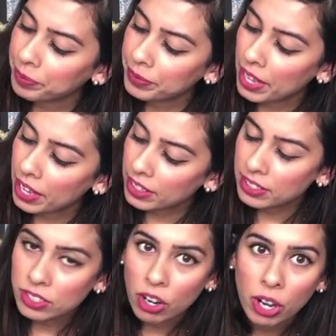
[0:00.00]

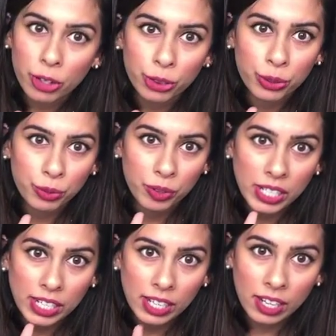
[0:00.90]
Next are
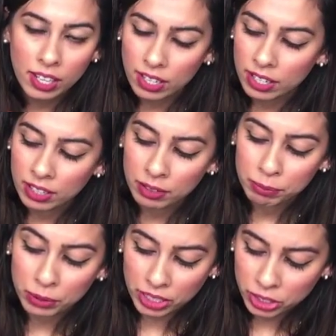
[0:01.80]
3
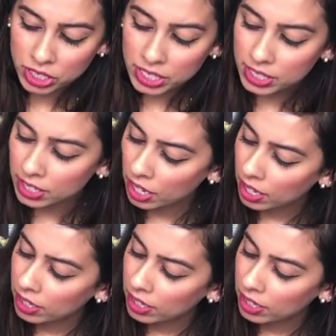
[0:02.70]
blushes.